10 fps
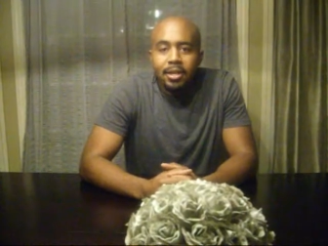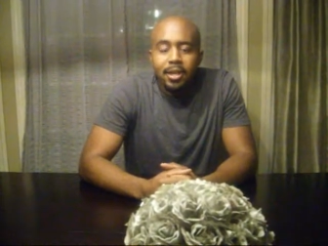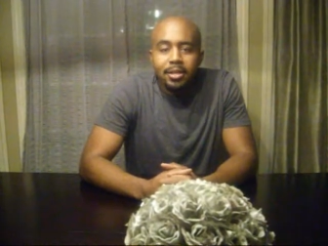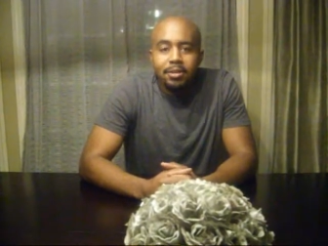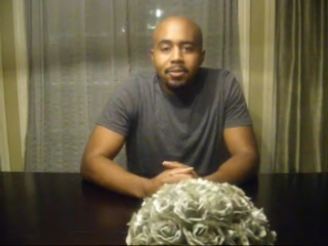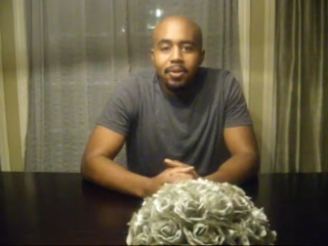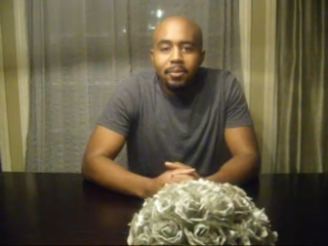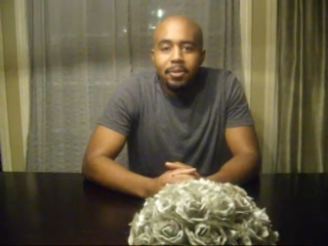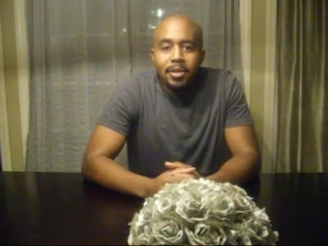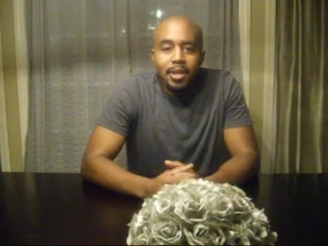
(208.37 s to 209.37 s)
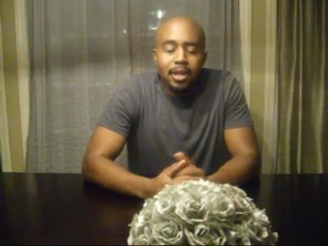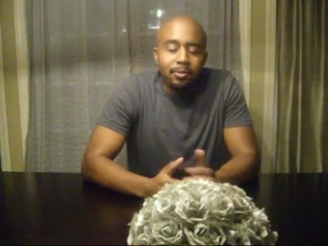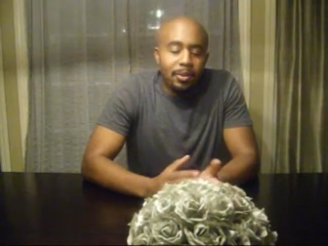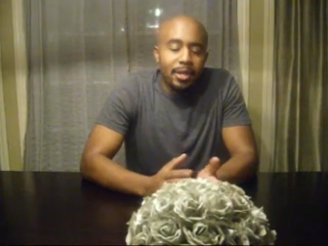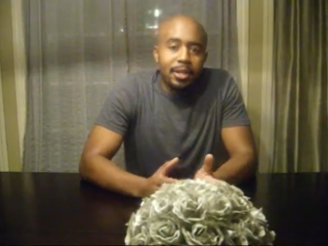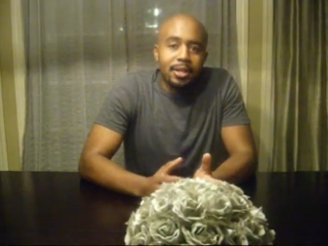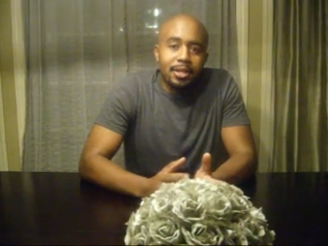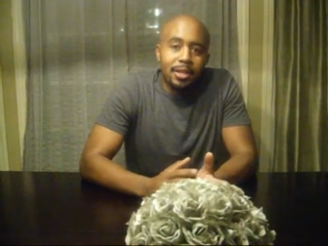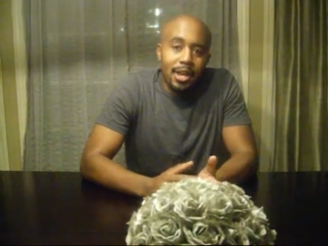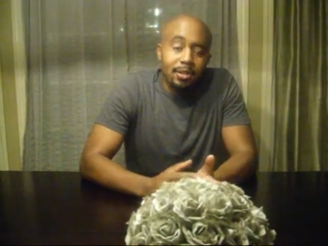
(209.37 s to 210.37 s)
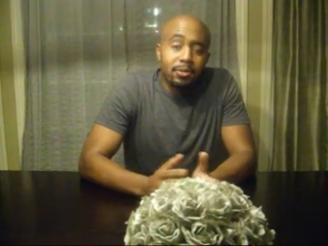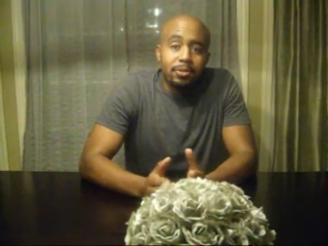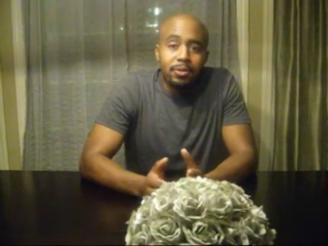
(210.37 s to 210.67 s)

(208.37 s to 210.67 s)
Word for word: lots of women that have been natural